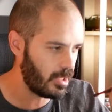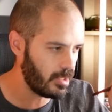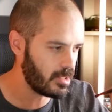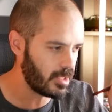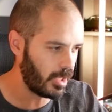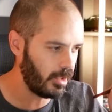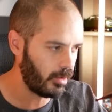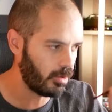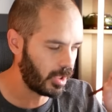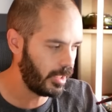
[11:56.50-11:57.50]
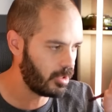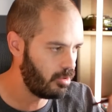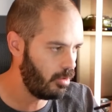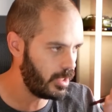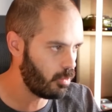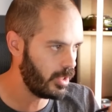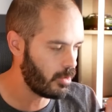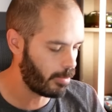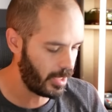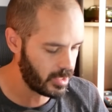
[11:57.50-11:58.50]
a subtle little click to it when
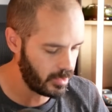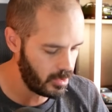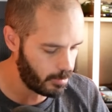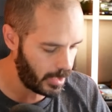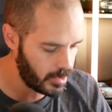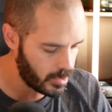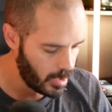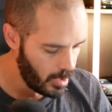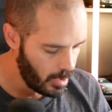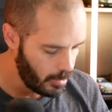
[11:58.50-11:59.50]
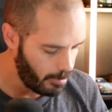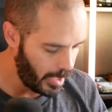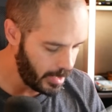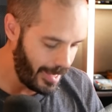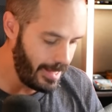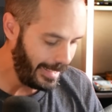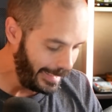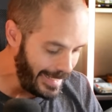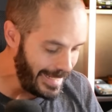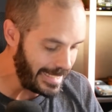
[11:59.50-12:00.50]
you're pressing these buttons, but at
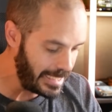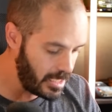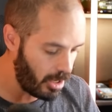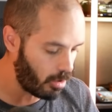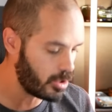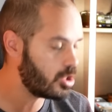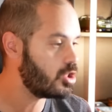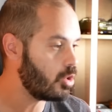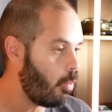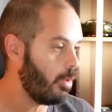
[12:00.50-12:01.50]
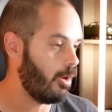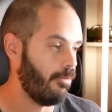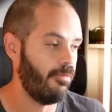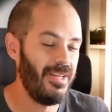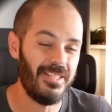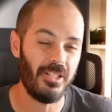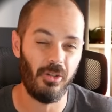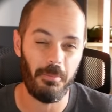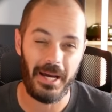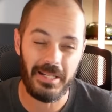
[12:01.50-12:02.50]
least they are sort of
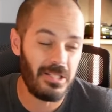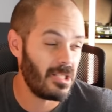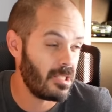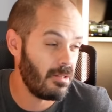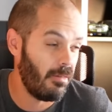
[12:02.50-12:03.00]
physical buttons